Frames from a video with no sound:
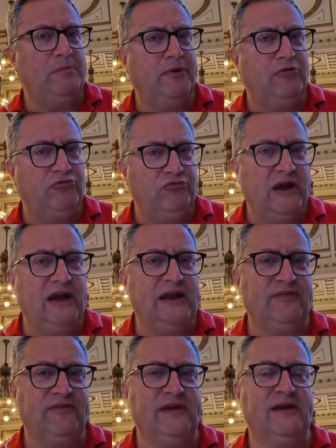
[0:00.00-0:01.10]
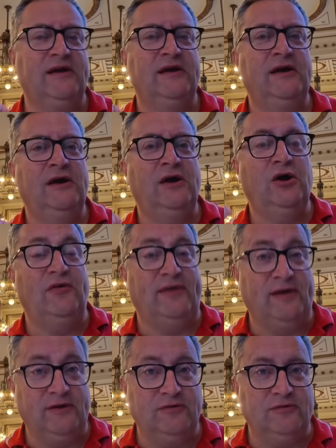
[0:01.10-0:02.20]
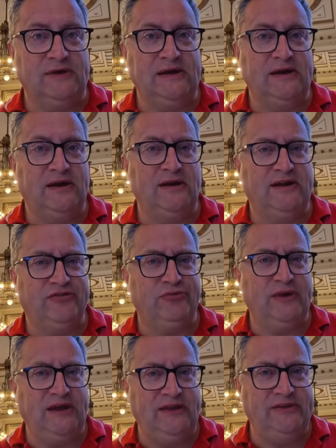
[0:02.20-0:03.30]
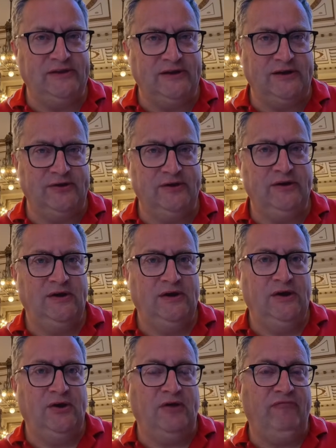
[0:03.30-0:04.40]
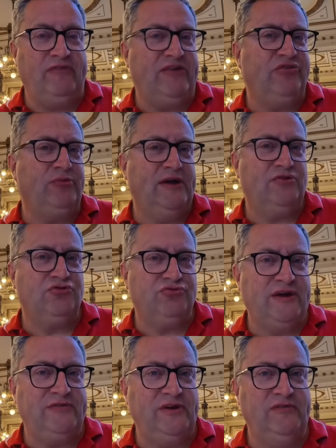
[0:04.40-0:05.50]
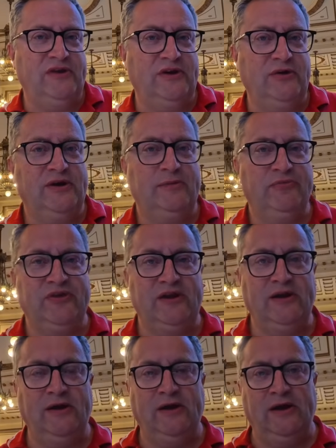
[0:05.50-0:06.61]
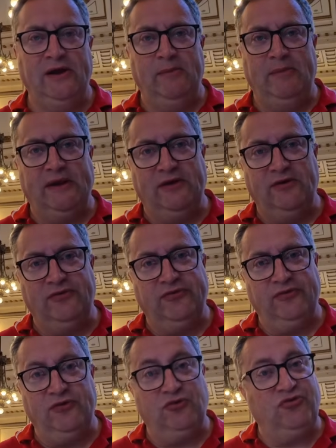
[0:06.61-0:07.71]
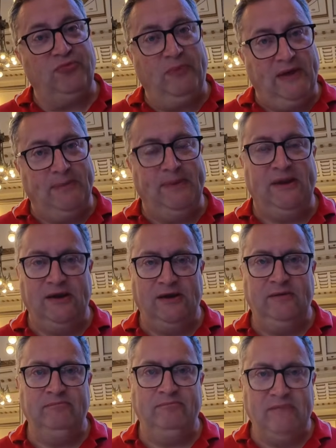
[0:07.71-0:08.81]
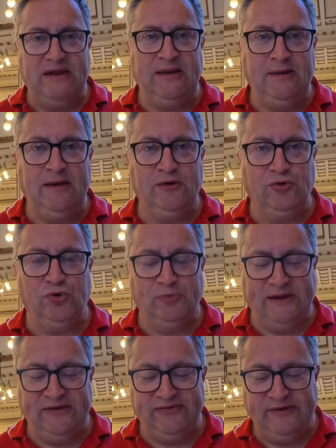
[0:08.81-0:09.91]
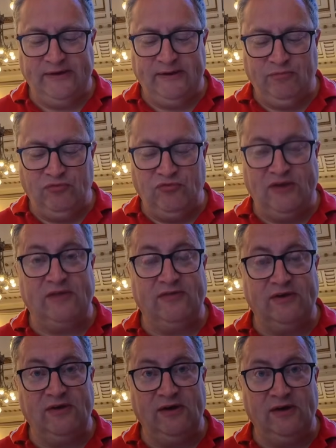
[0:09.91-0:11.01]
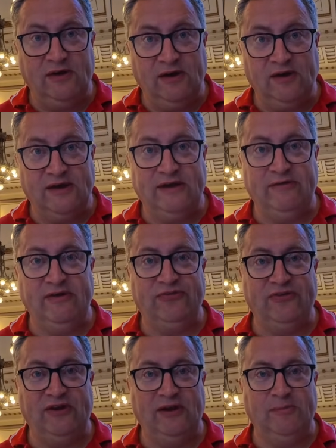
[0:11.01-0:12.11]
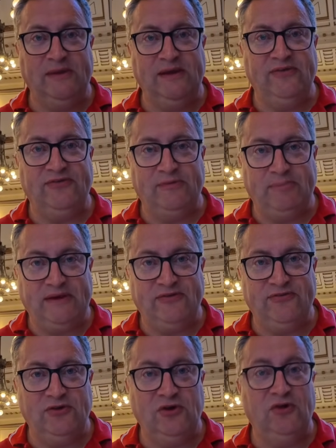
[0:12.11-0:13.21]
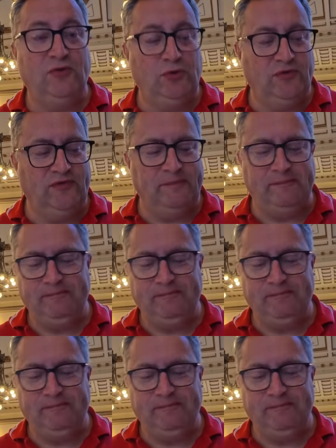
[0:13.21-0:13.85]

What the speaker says: but rarely think of Hungary unless we're in the know. And that's where Travel in the Know comes in, because it's not just my opinion, many gourmets think that Hungarian salami is the best of all of them.